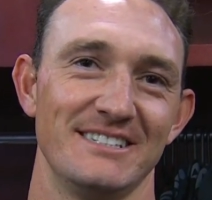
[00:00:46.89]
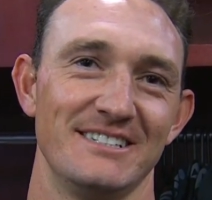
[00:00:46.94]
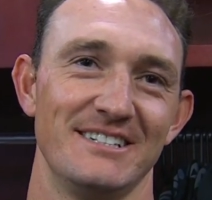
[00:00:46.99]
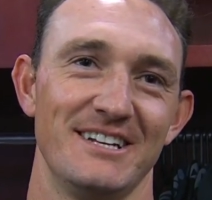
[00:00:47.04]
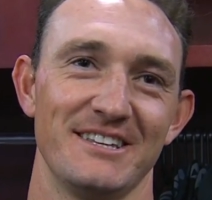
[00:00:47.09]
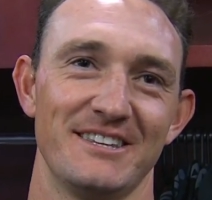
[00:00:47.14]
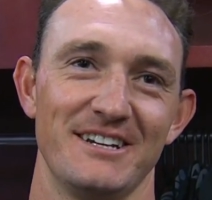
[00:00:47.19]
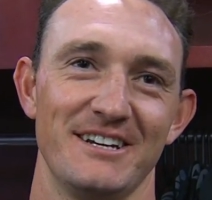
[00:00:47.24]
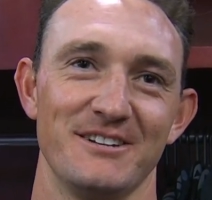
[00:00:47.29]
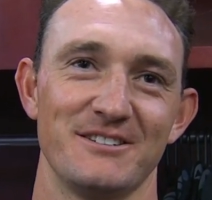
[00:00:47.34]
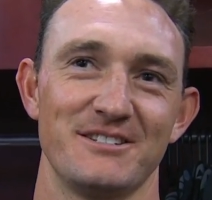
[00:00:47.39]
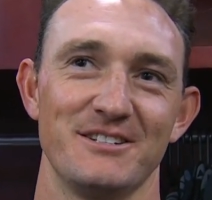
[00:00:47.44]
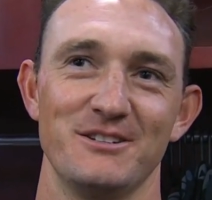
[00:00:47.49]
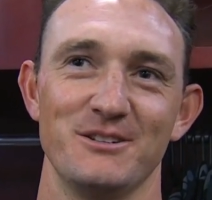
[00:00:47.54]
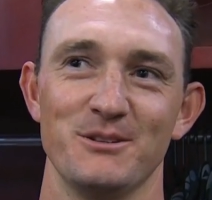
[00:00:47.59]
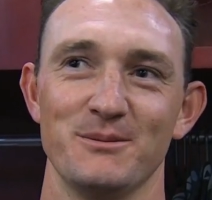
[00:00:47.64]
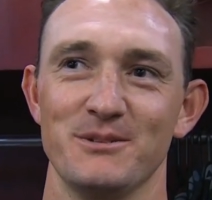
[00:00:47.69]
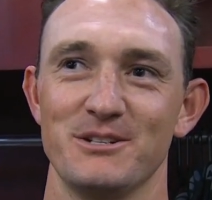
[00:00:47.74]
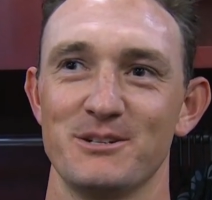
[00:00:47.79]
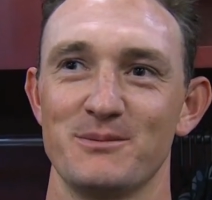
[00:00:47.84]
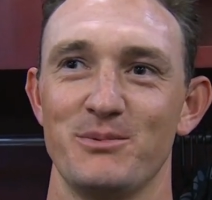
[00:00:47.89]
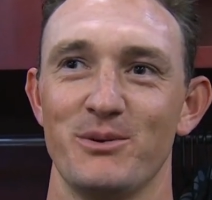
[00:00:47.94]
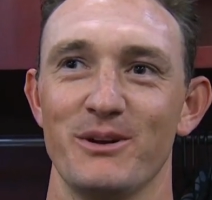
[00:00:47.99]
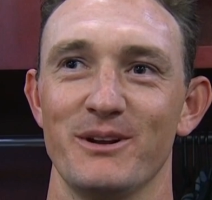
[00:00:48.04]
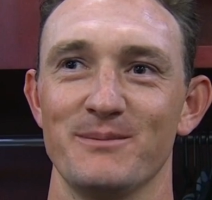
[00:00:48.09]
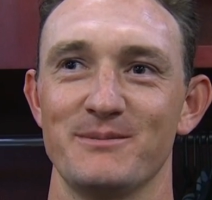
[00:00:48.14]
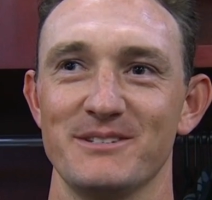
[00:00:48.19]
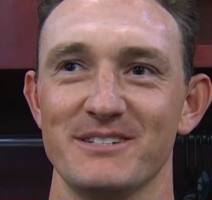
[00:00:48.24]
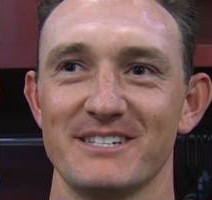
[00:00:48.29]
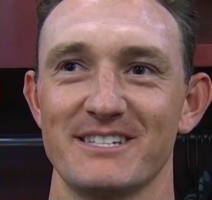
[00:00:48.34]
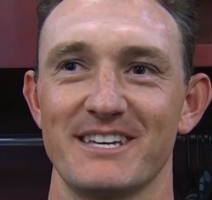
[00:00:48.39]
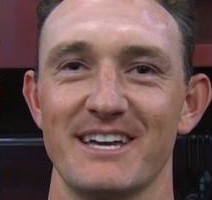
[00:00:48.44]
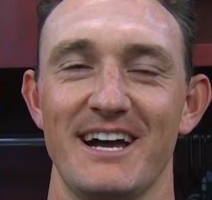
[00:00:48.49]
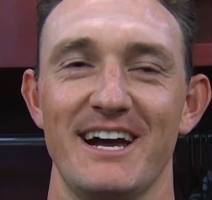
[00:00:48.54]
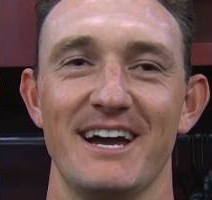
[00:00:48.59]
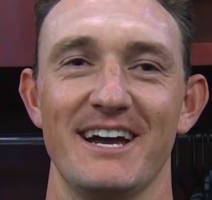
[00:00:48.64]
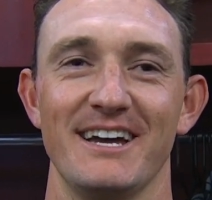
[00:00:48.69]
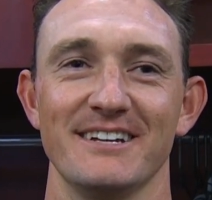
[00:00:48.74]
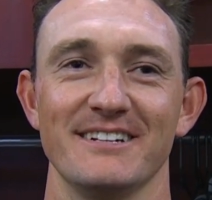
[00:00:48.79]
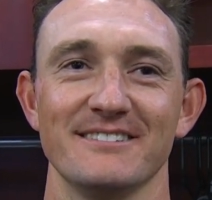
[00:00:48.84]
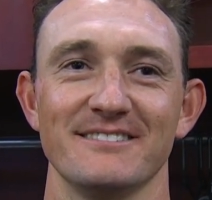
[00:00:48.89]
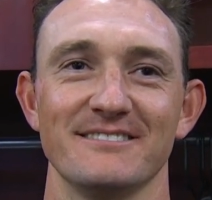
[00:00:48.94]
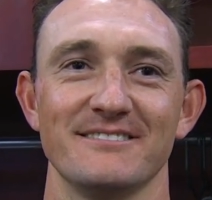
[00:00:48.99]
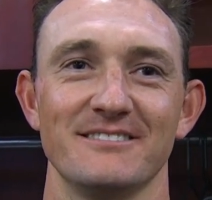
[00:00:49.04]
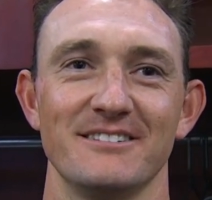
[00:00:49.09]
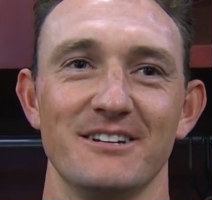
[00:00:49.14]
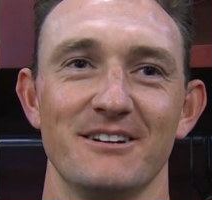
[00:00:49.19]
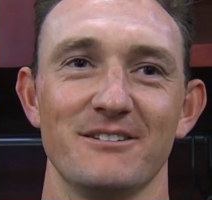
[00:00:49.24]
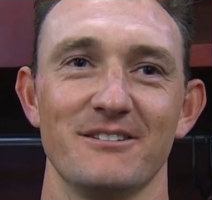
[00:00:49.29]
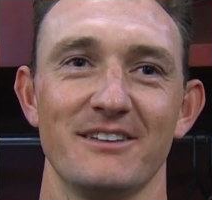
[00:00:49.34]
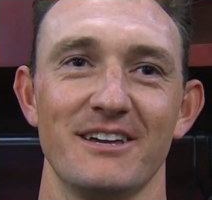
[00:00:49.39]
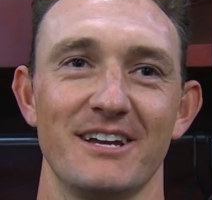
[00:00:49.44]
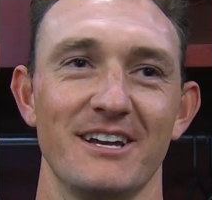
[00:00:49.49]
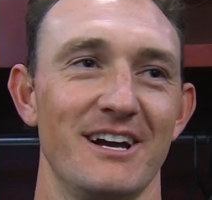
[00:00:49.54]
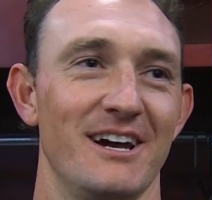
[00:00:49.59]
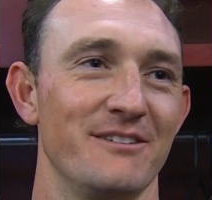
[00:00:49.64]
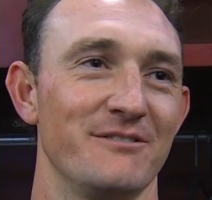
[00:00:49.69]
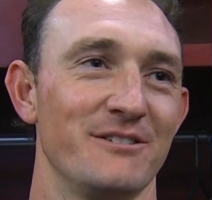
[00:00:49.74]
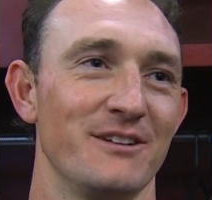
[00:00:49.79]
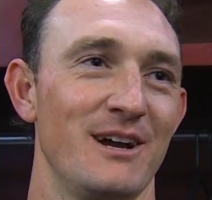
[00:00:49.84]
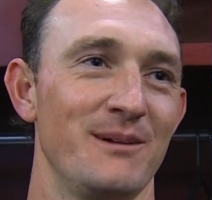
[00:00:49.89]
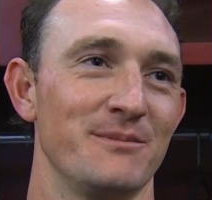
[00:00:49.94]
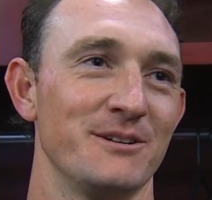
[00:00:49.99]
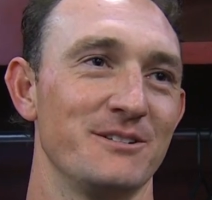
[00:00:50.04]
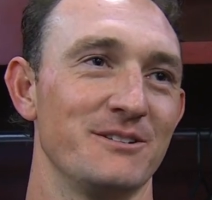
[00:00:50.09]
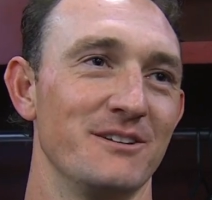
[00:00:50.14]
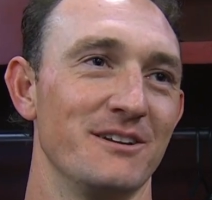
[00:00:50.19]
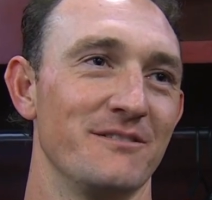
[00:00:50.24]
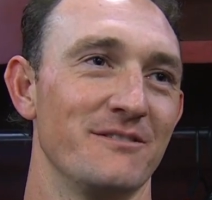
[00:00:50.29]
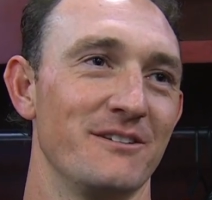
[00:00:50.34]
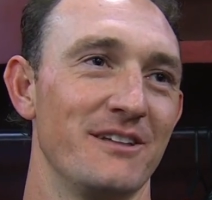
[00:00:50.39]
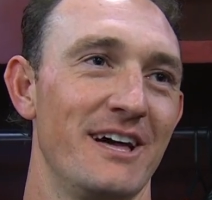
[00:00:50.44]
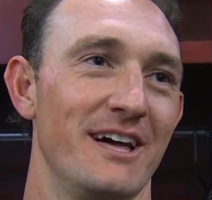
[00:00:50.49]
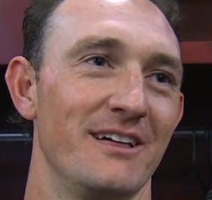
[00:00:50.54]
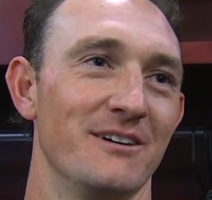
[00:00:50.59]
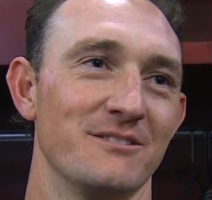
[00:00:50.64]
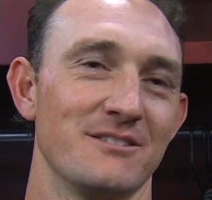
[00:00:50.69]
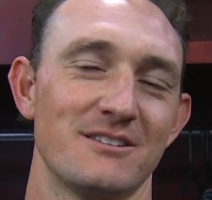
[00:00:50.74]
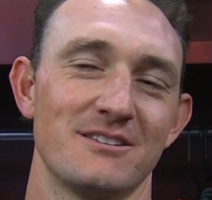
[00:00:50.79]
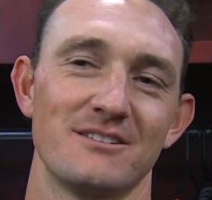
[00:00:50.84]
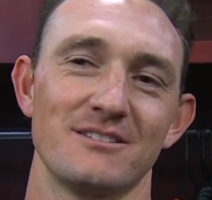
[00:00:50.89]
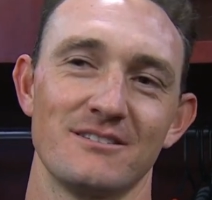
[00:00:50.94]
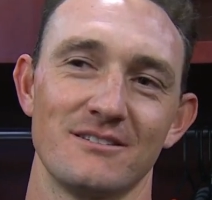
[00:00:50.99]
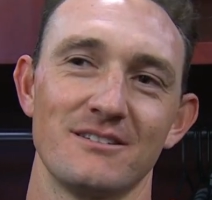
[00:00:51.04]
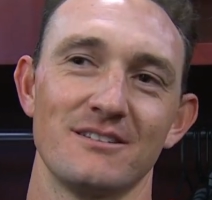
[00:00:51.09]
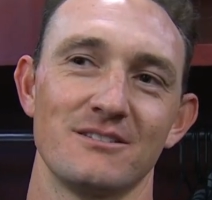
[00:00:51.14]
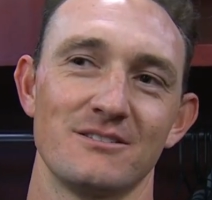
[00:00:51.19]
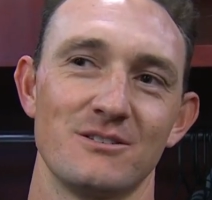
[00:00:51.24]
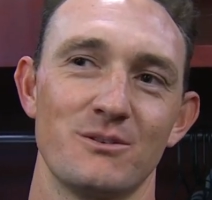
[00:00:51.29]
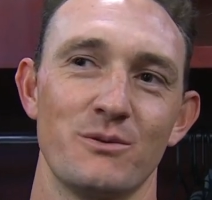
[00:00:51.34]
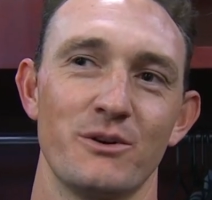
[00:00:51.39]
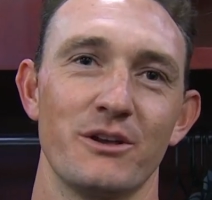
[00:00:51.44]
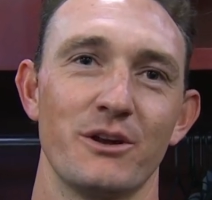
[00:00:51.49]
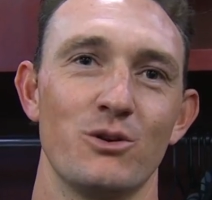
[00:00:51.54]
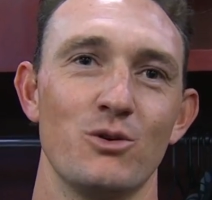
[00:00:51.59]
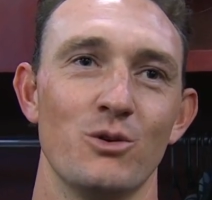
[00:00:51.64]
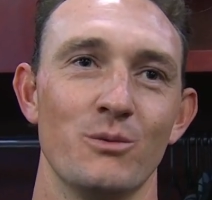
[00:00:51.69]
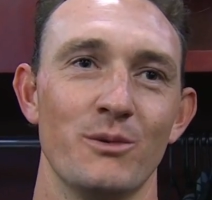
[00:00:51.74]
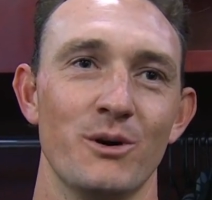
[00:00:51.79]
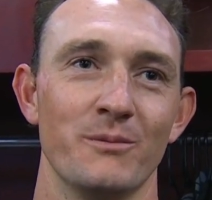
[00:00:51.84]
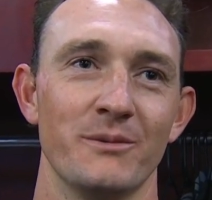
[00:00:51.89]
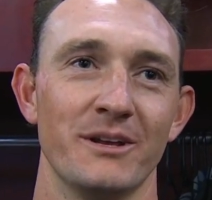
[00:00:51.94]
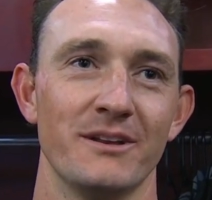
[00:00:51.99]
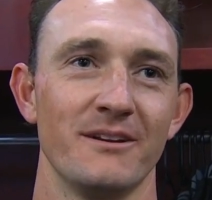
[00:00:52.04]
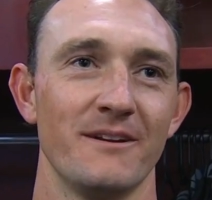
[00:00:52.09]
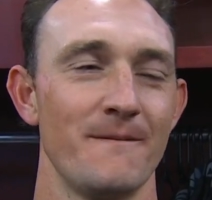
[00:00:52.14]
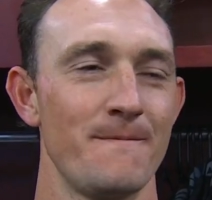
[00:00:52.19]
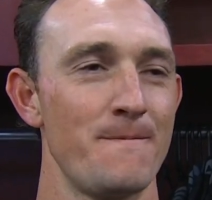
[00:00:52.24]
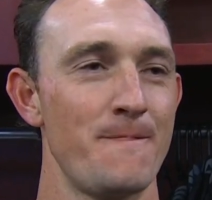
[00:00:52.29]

nothing else to do but just point up to the sky, and you know, thank God for the opportunity for that. It was, it was a really cool moment.